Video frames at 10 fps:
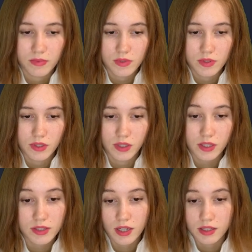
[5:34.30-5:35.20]
to the
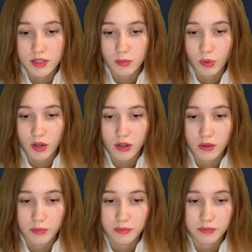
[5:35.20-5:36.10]
next concept.
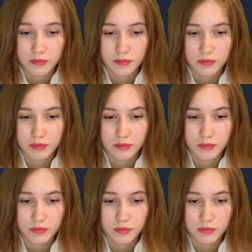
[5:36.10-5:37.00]
Um,
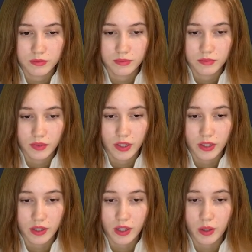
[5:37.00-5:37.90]

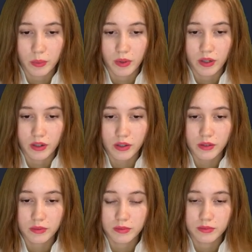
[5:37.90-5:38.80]
yeah, here we are.
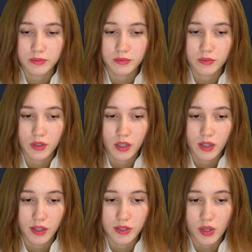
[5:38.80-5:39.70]

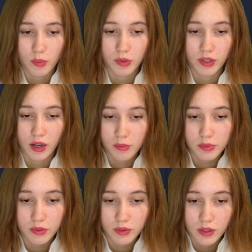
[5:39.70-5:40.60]
Let's open
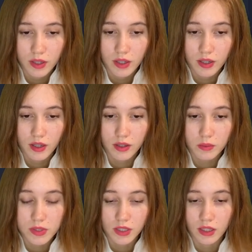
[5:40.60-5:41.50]
up and
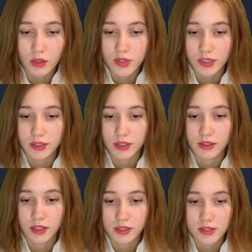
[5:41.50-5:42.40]
we start our technical
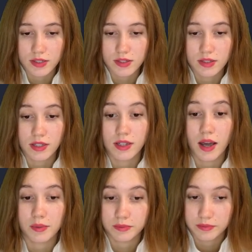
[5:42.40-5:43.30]
analysis
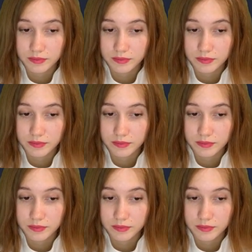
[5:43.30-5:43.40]
yum